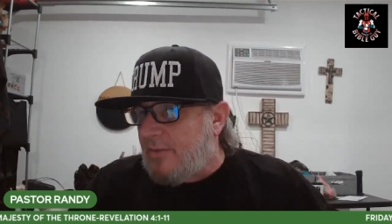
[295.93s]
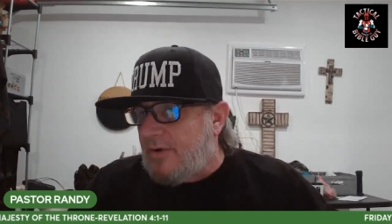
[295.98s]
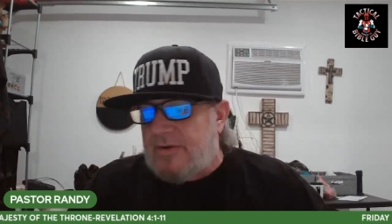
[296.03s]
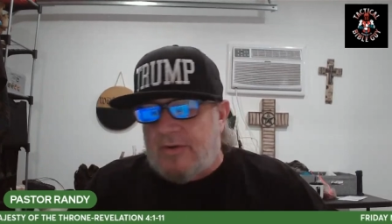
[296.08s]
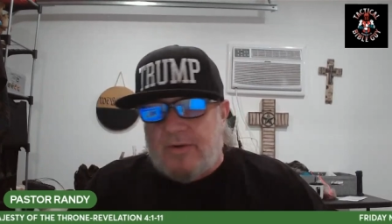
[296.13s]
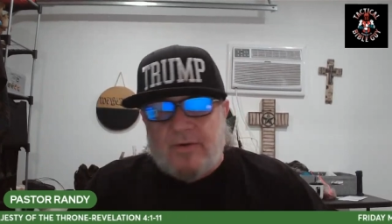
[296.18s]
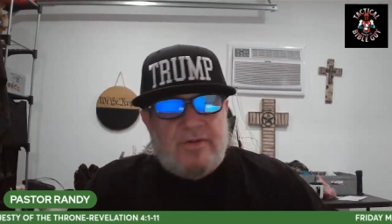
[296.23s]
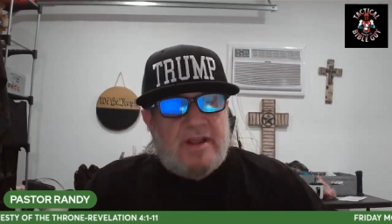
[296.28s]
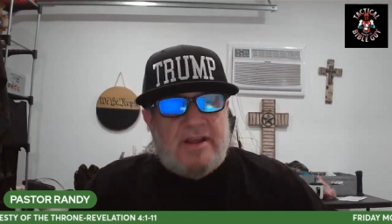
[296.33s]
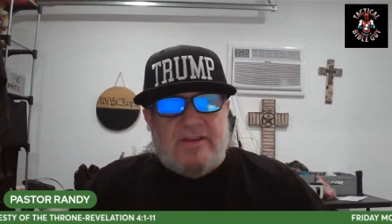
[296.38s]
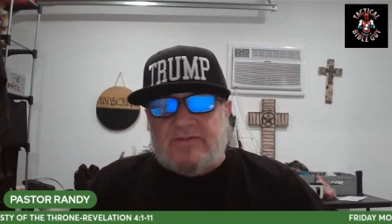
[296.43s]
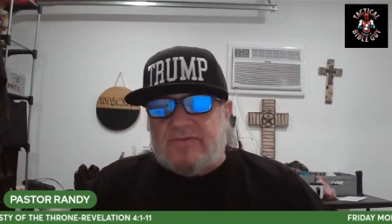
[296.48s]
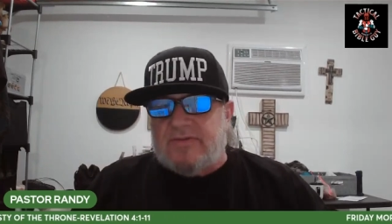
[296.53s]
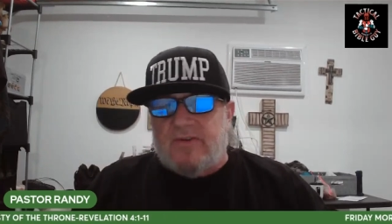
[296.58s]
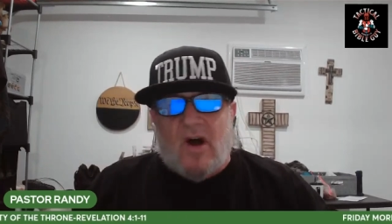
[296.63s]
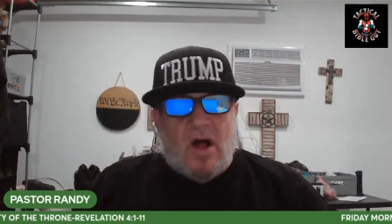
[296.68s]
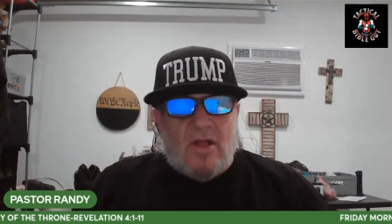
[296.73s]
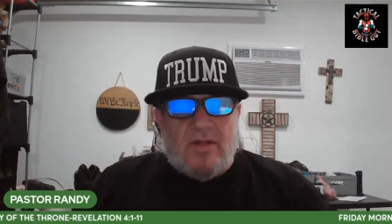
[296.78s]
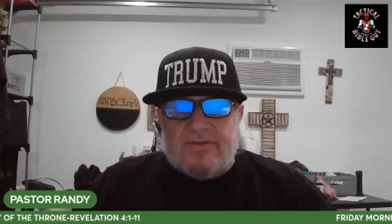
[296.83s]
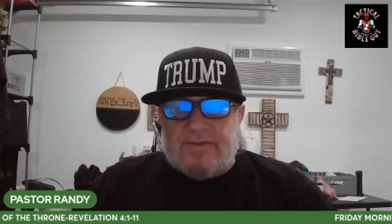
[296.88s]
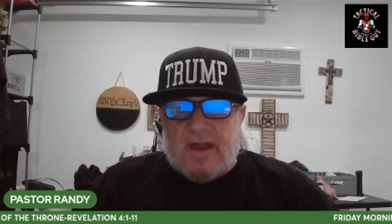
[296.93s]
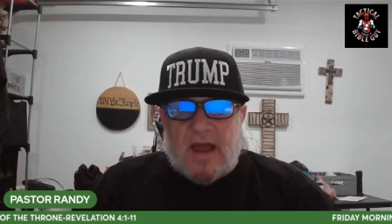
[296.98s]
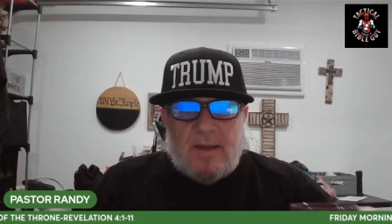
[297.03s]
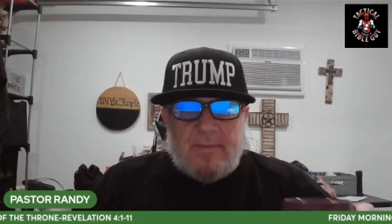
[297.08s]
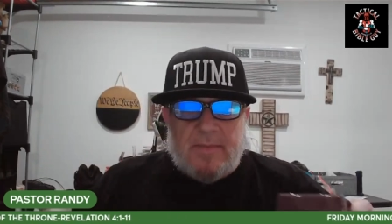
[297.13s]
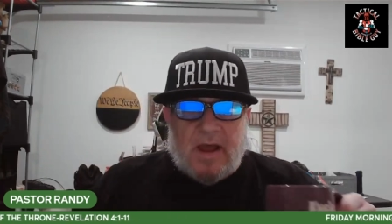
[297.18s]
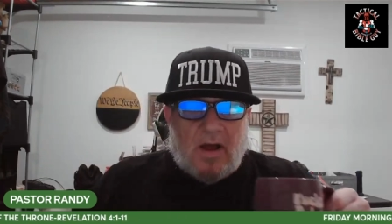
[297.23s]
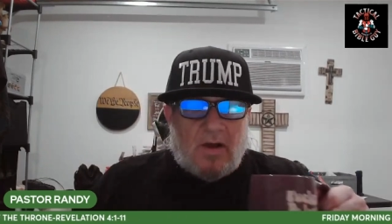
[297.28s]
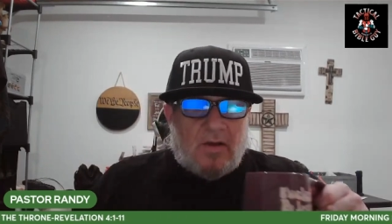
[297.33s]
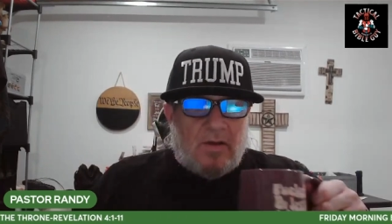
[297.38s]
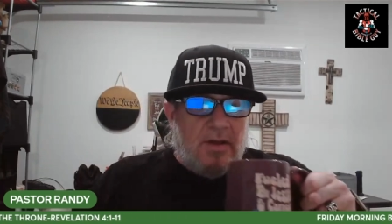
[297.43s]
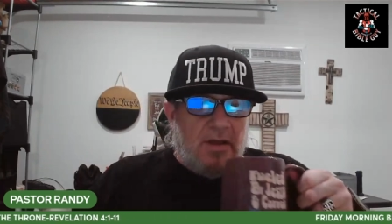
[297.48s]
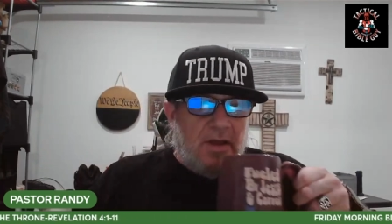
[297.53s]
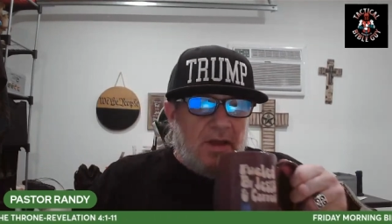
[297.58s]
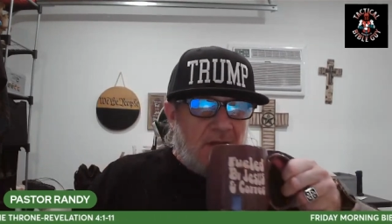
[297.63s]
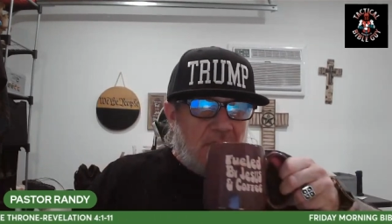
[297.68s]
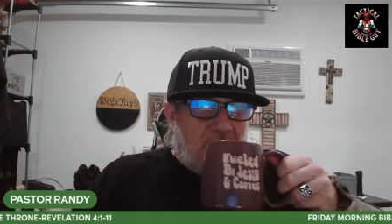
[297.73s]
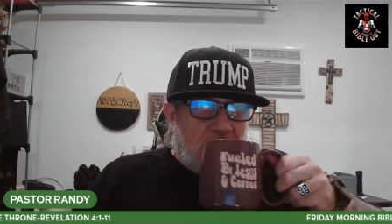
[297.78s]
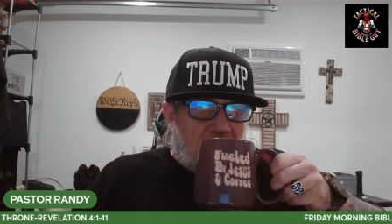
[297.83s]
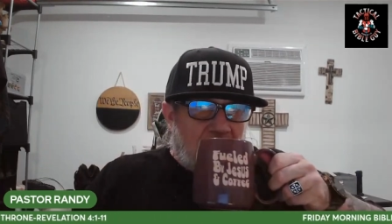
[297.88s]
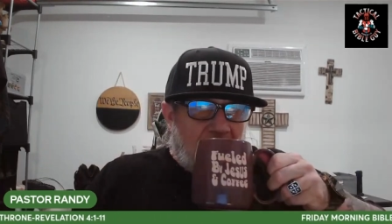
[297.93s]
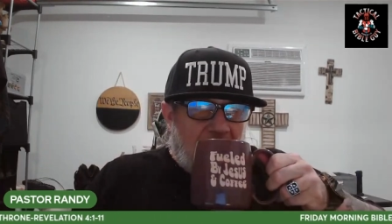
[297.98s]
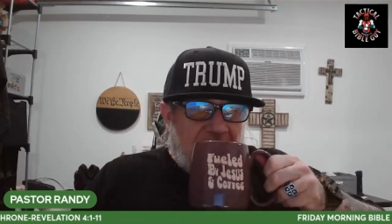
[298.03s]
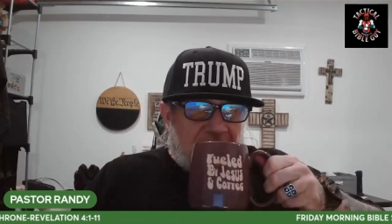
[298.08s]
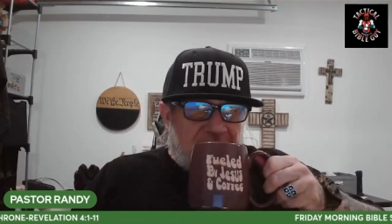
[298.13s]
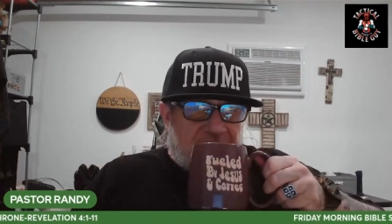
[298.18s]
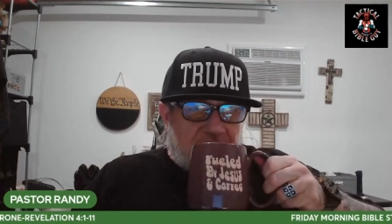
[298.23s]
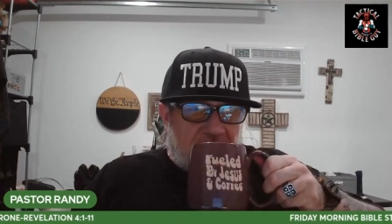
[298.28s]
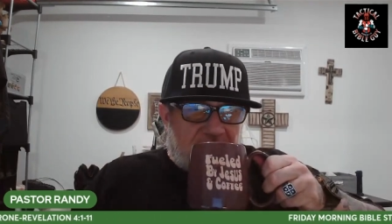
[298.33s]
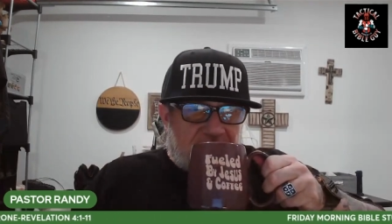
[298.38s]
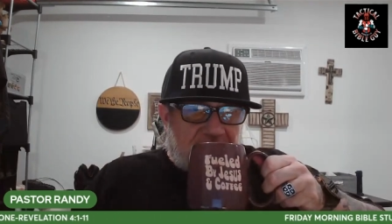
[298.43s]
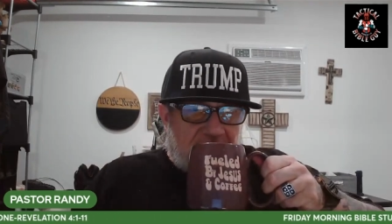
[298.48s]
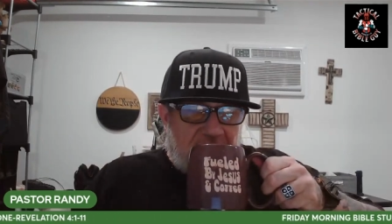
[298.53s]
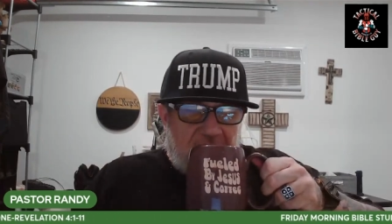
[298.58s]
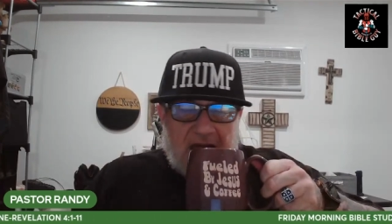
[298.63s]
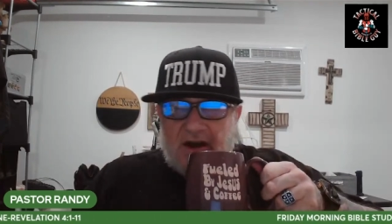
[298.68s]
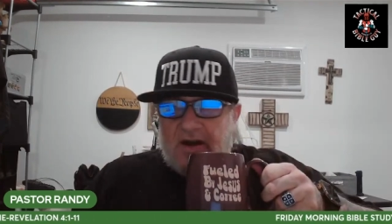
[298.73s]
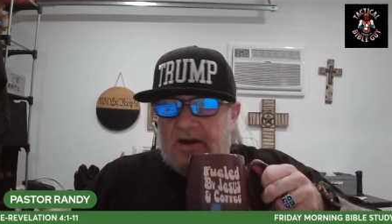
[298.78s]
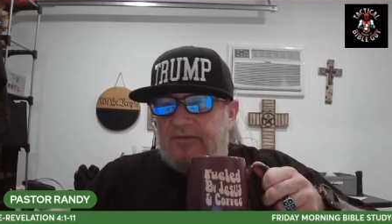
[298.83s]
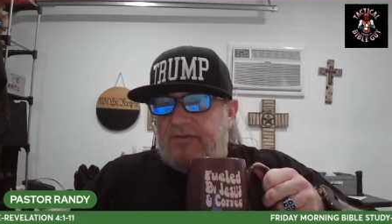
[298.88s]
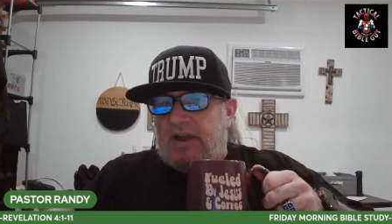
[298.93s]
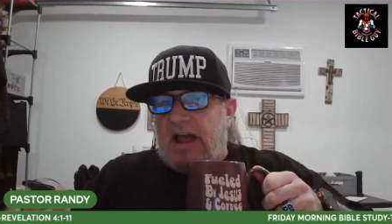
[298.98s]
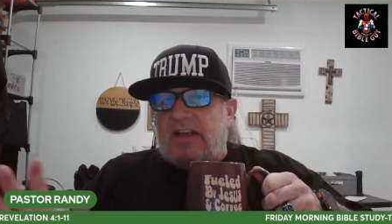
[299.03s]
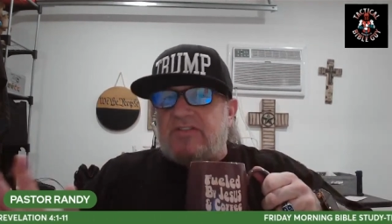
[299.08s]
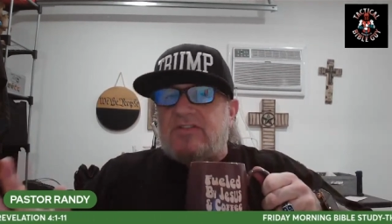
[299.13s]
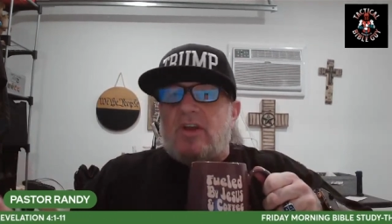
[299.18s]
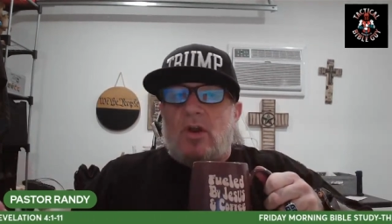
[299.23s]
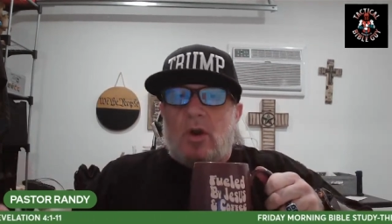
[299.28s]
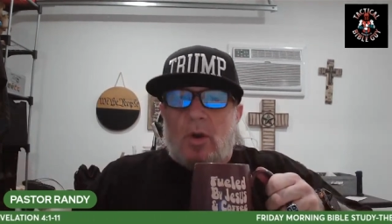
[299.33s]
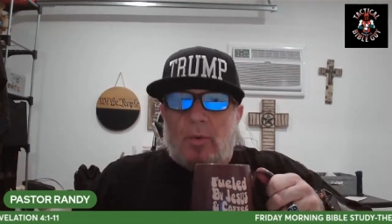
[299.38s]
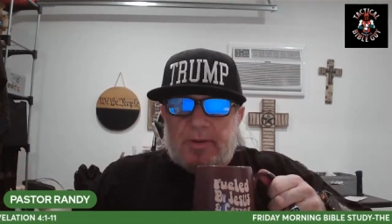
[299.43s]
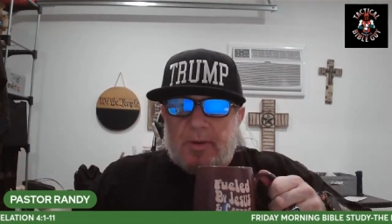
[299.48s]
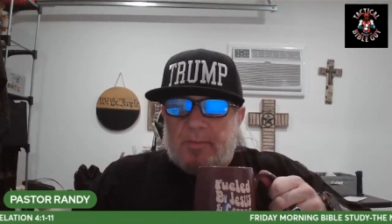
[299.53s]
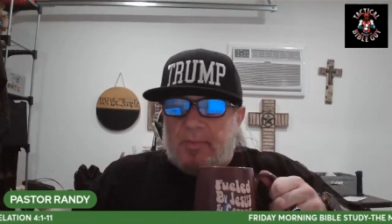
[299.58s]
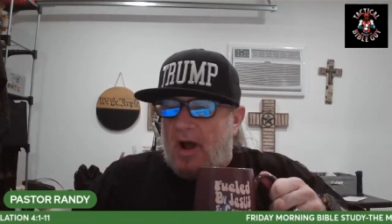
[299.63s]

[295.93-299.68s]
We're doing this all the time now right? So say, I don't know if you guys don't know what the